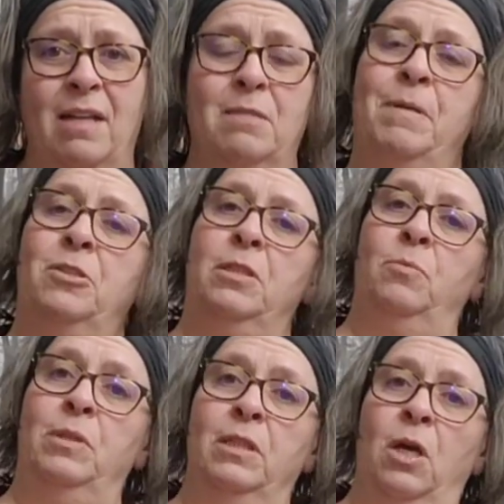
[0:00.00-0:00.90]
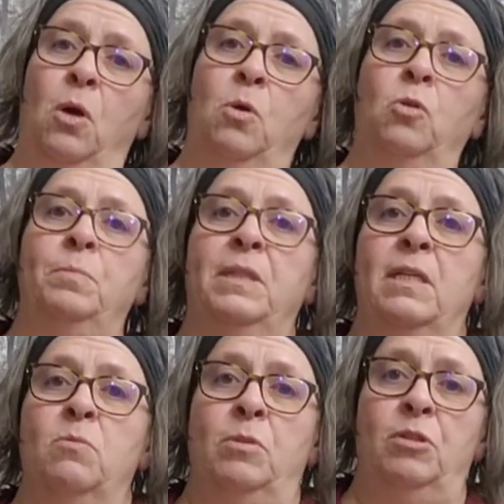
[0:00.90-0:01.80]
especially with the cold,
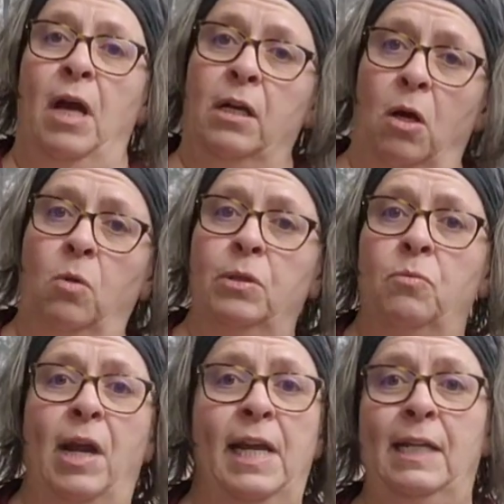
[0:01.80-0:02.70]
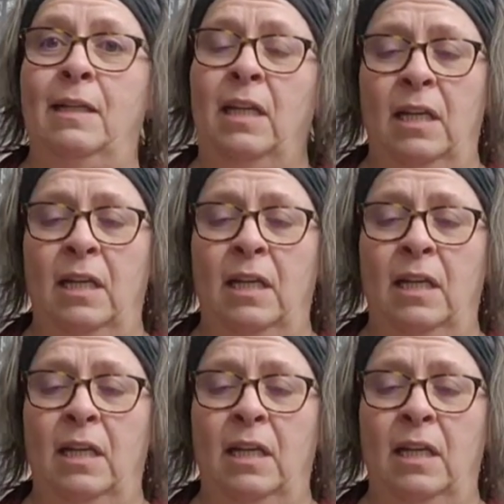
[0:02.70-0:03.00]
because when you got cold and rain,